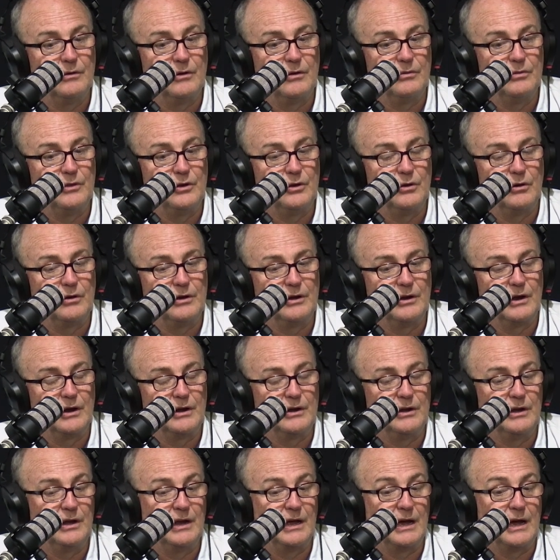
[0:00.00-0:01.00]
the
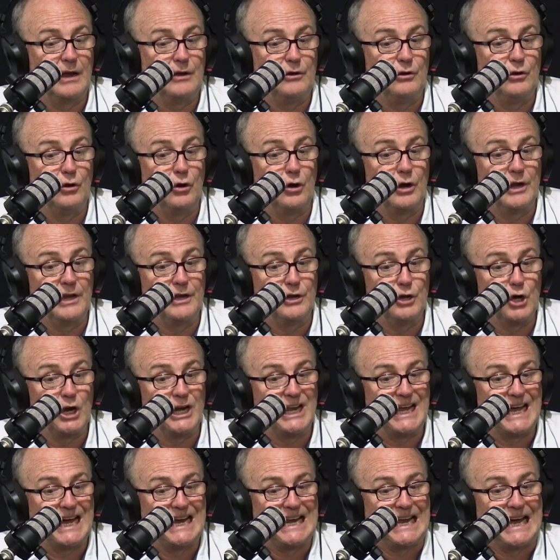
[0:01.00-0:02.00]

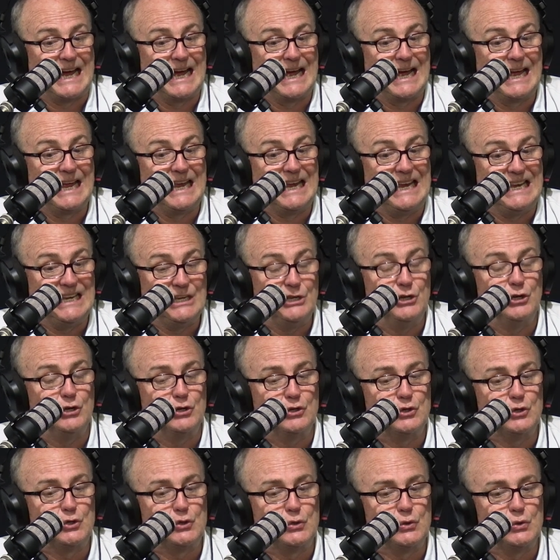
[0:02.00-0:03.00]
1998
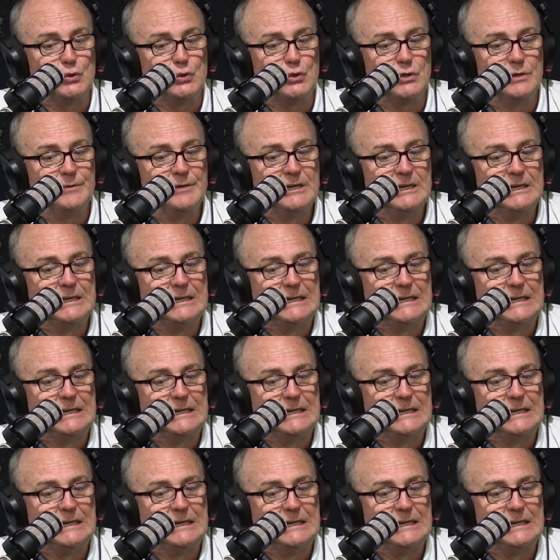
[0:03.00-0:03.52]
Indian tour,